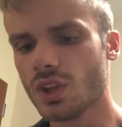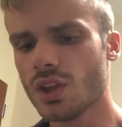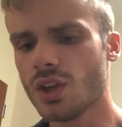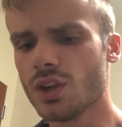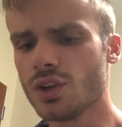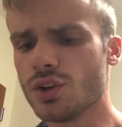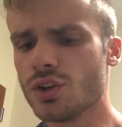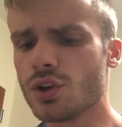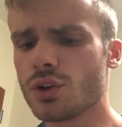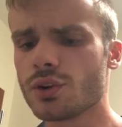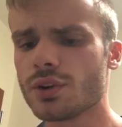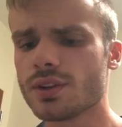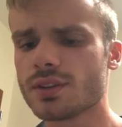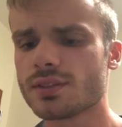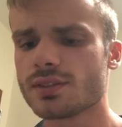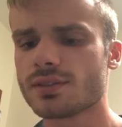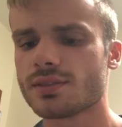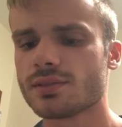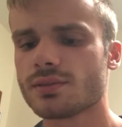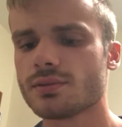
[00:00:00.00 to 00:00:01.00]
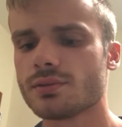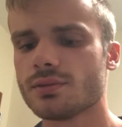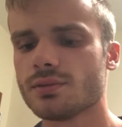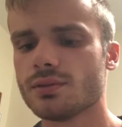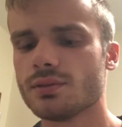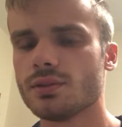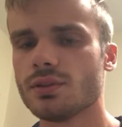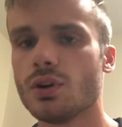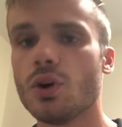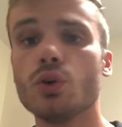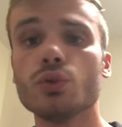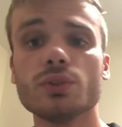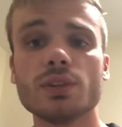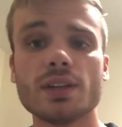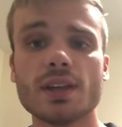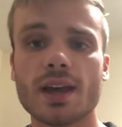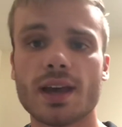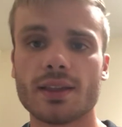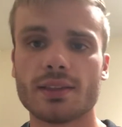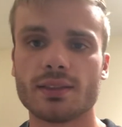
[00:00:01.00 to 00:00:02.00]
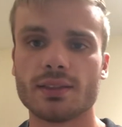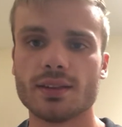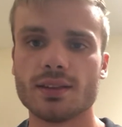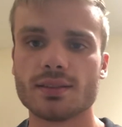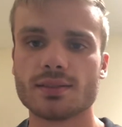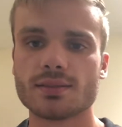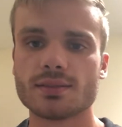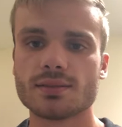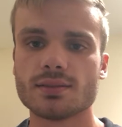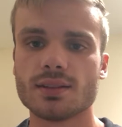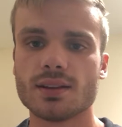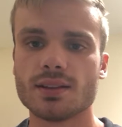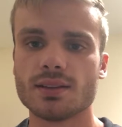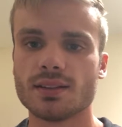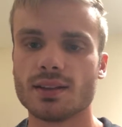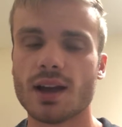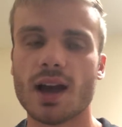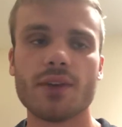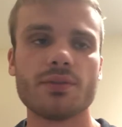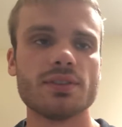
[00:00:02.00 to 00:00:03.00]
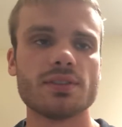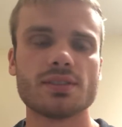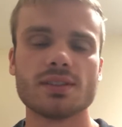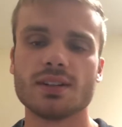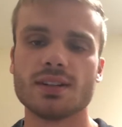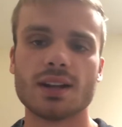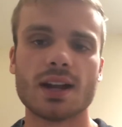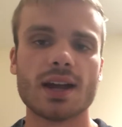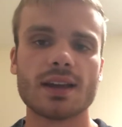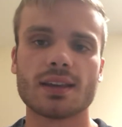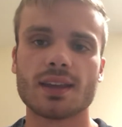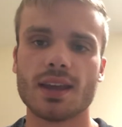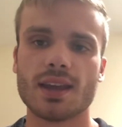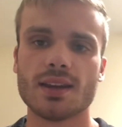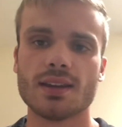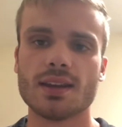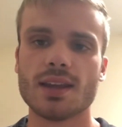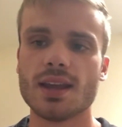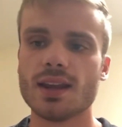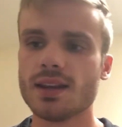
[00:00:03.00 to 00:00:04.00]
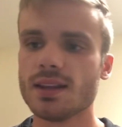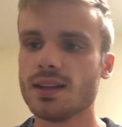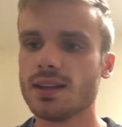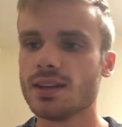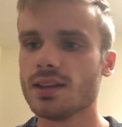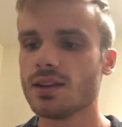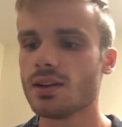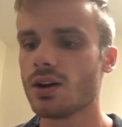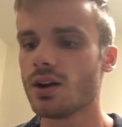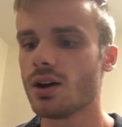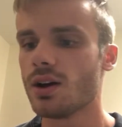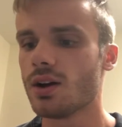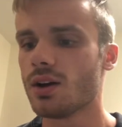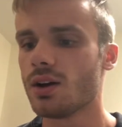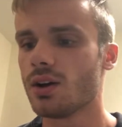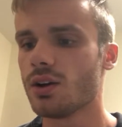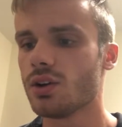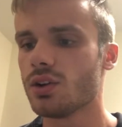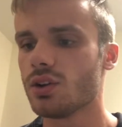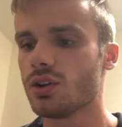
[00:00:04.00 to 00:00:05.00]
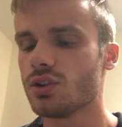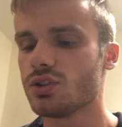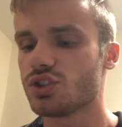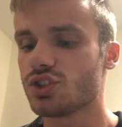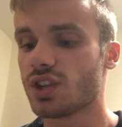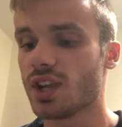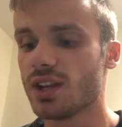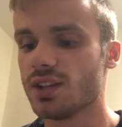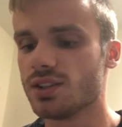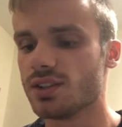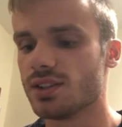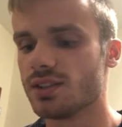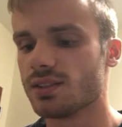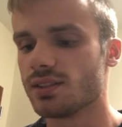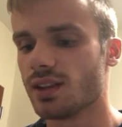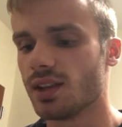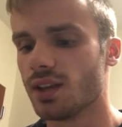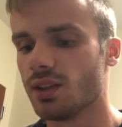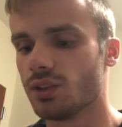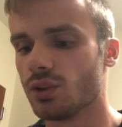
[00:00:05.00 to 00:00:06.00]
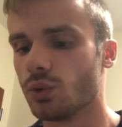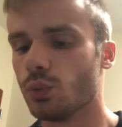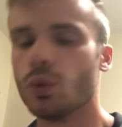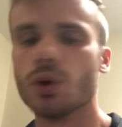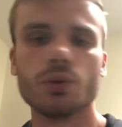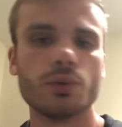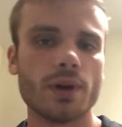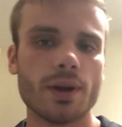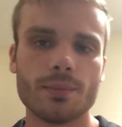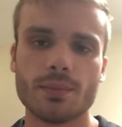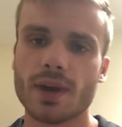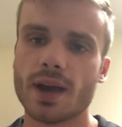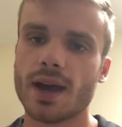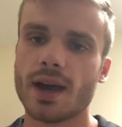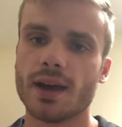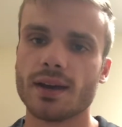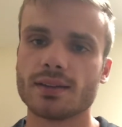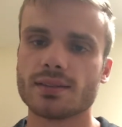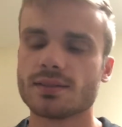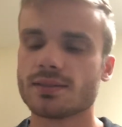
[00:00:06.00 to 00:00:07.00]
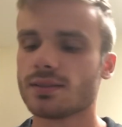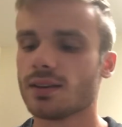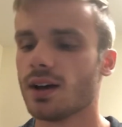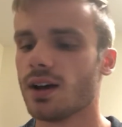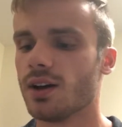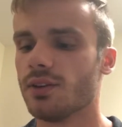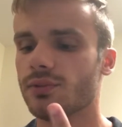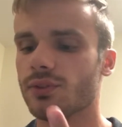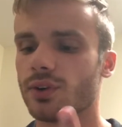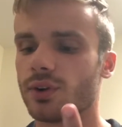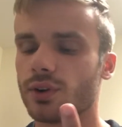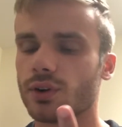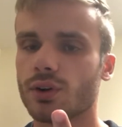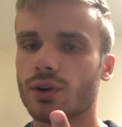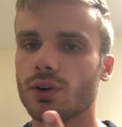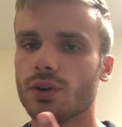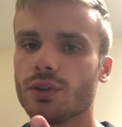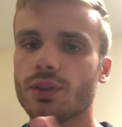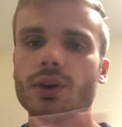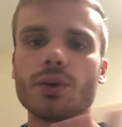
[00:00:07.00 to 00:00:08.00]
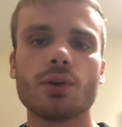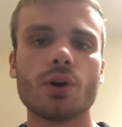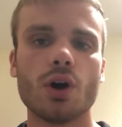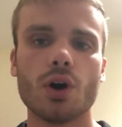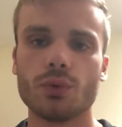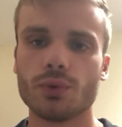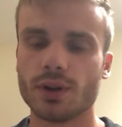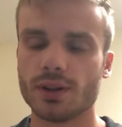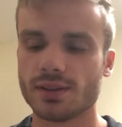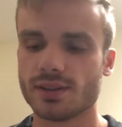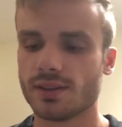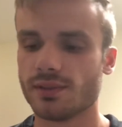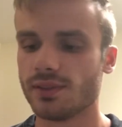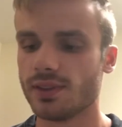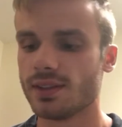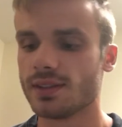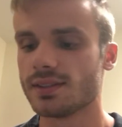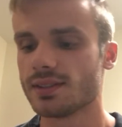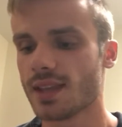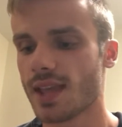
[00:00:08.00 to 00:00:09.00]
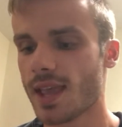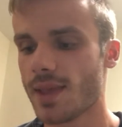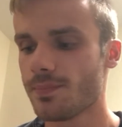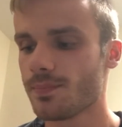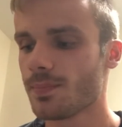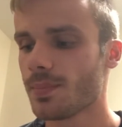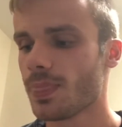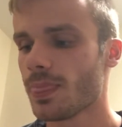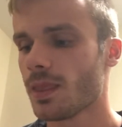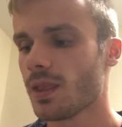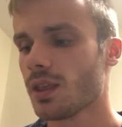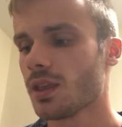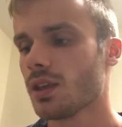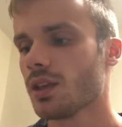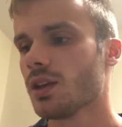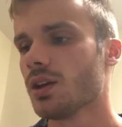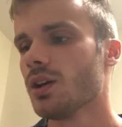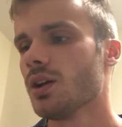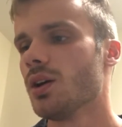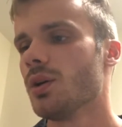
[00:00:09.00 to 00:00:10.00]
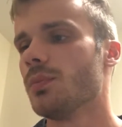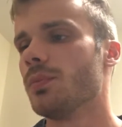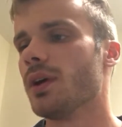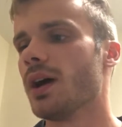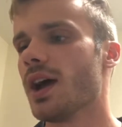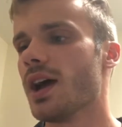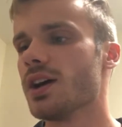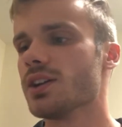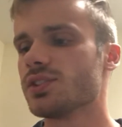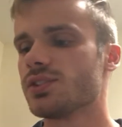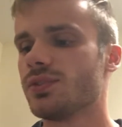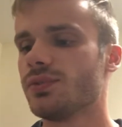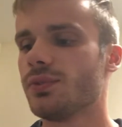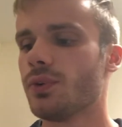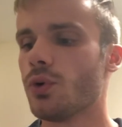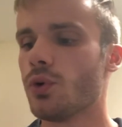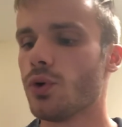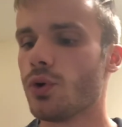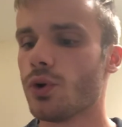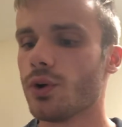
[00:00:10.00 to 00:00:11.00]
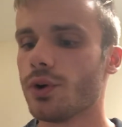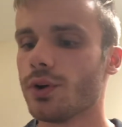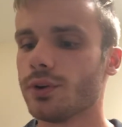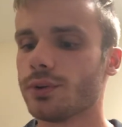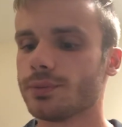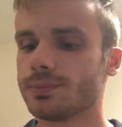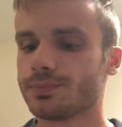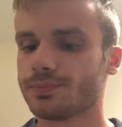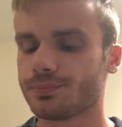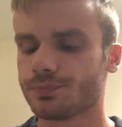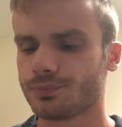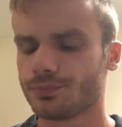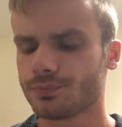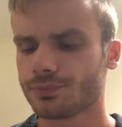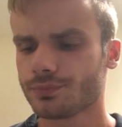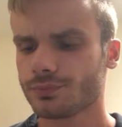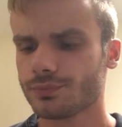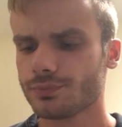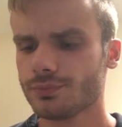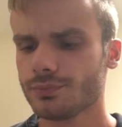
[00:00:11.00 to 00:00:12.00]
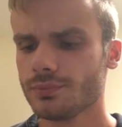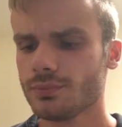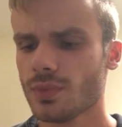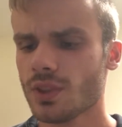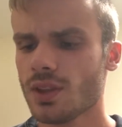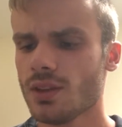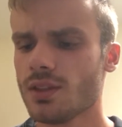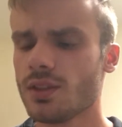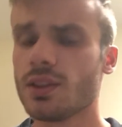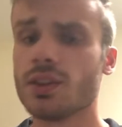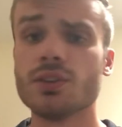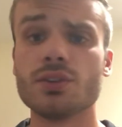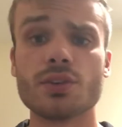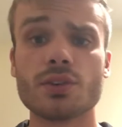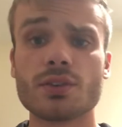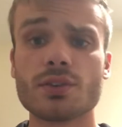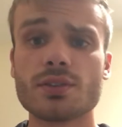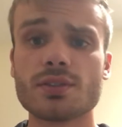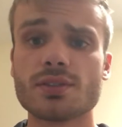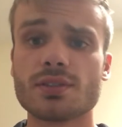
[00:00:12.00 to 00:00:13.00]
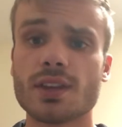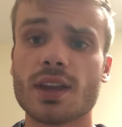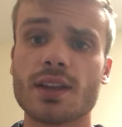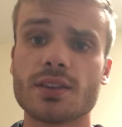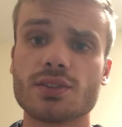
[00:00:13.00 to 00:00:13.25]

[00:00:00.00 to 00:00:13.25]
endurance-only athletes obviously did not gain any changes in their 1 rep max, vertical. They're all relatively the same. But as for the endurance